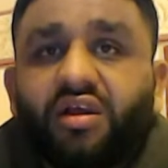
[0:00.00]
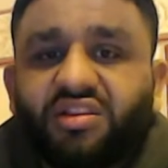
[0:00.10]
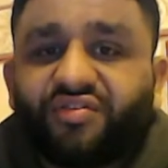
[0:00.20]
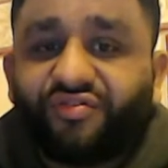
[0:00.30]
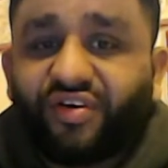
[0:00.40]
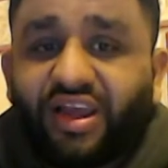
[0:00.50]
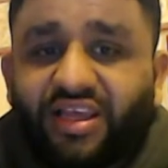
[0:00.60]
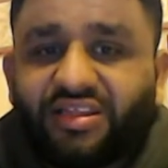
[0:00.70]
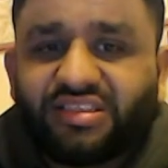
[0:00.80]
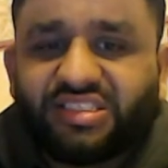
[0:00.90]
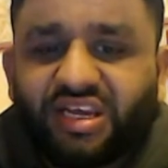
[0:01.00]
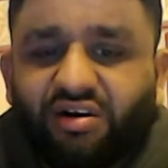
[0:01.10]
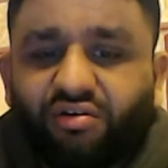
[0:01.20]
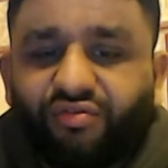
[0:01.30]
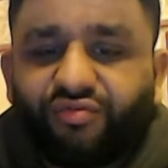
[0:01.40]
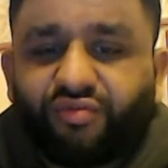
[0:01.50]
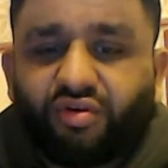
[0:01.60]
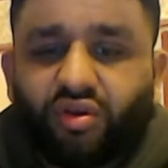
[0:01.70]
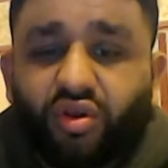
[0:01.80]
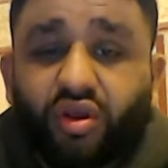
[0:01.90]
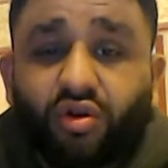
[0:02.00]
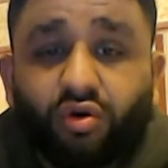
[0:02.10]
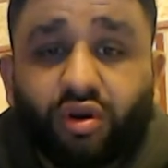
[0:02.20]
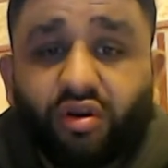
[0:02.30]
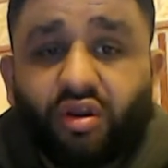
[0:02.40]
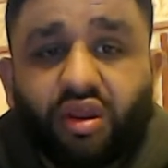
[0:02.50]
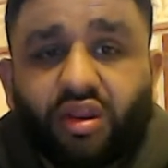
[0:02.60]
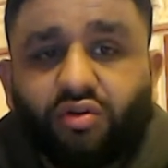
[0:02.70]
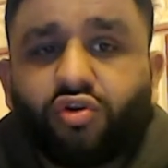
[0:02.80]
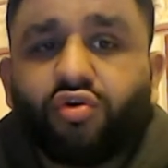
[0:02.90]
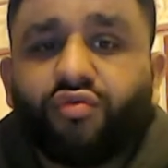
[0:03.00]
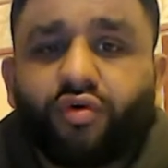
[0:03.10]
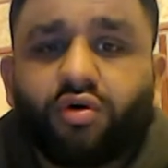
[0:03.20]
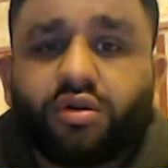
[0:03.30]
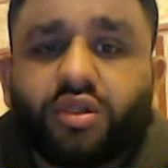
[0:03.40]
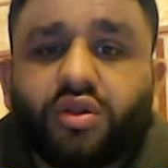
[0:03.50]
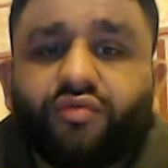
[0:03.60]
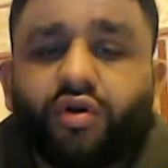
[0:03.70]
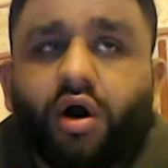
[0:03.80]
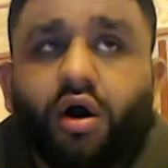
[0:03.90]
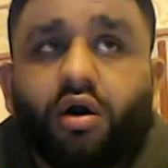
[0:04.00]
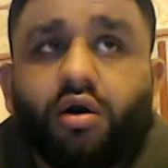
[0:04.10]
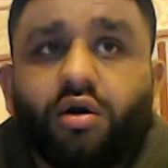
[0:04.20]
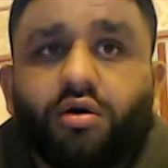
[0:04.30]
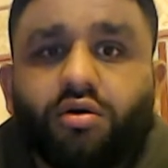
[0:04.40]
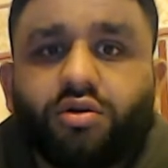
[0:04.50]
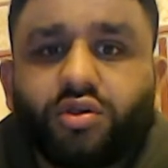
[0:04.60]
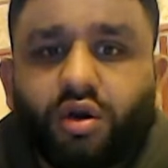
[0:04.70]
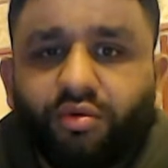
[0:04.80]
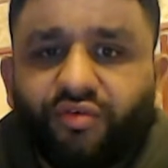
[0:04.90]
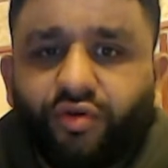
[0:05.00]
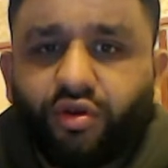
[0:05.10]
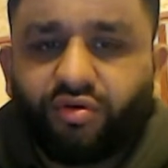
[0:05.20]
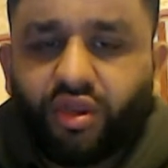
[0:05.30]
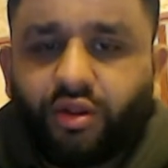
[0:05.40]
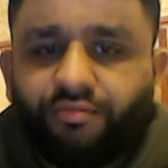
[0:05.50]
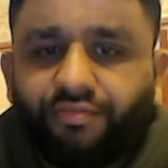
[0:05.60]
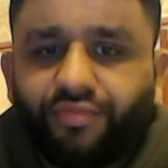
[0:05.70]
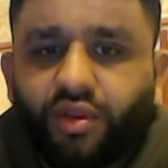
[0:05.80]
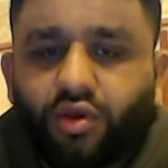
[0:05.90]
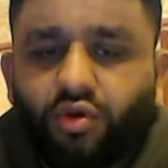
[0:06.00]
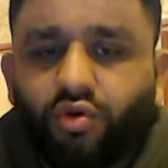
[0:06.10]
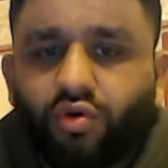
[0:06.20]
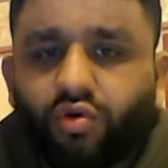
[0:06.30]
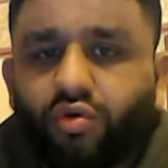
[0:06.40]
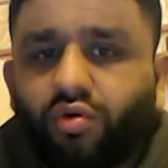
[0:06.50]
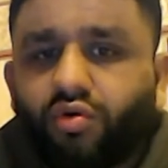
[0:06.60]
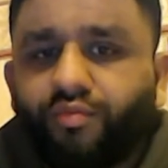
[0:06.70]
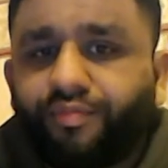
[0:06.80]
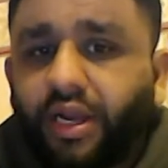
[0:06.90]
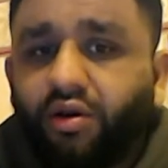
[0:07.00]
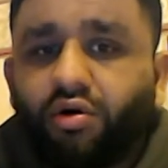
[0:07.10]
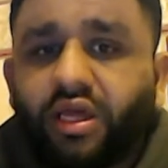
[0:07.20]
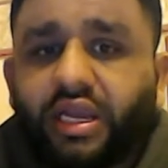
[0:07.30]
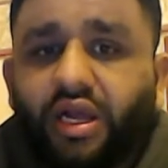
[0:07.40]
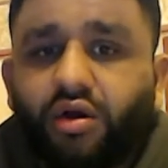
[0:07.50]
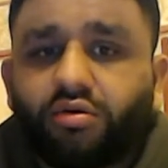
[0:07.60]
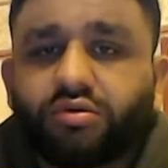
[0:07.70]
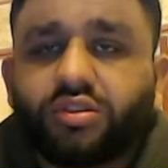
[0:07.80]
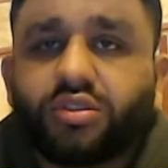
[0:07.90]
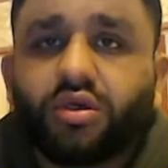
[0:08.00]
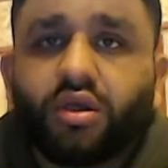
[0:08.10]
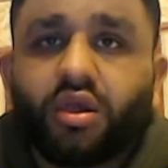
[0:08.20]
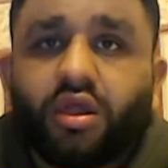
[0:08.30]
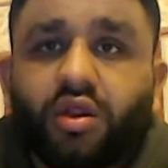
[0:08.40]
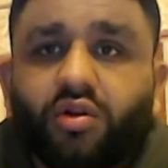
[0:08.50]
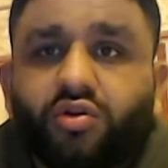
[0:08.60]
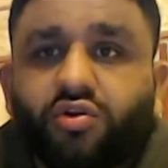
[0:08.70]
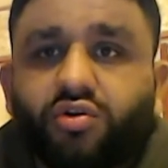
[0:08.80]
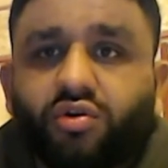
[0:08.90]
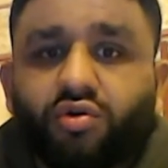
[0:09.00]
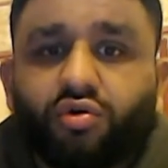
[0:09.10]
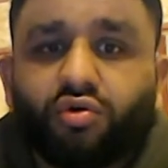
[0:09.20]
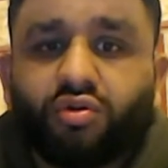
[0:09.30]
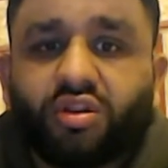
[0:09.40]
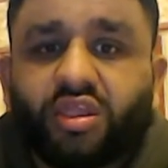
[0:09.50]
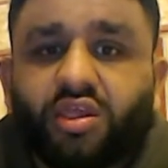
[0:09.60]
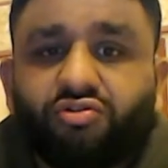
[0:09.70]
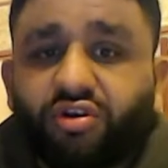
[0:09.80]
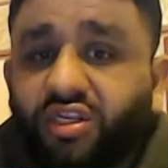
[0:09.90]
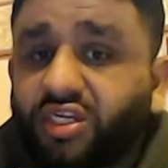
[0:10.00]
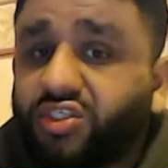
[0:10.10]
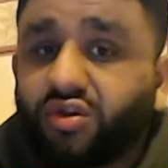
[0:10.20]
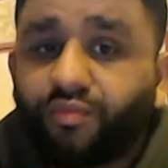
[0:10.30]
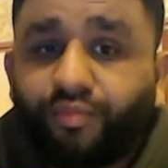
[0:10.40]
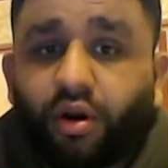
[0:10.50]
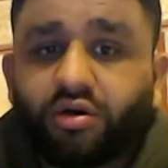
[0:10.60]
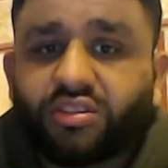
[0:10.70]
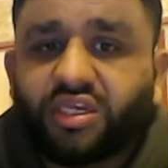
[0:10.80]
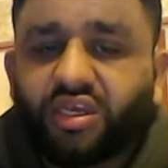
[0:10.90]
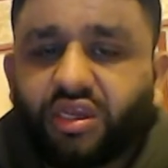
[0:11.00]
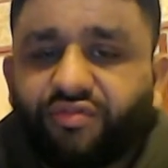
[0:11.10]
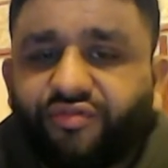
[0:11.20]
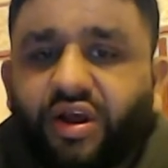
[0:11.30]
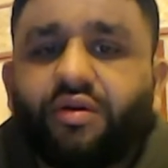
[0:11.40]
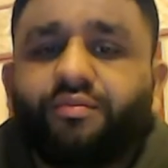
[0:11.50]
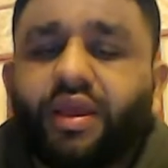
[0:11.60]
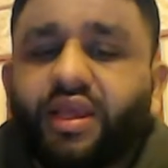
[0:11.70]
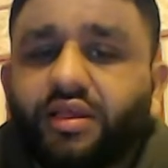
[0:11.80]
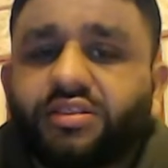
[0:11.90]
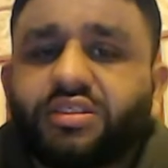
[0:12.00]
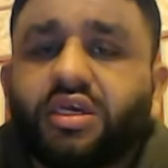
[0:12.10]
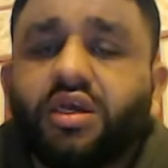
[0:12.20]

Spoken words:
The fight itself, you can look at it in twofold. You've got Tommy Fury, who, by all accounts, to the traditional boxing fan base,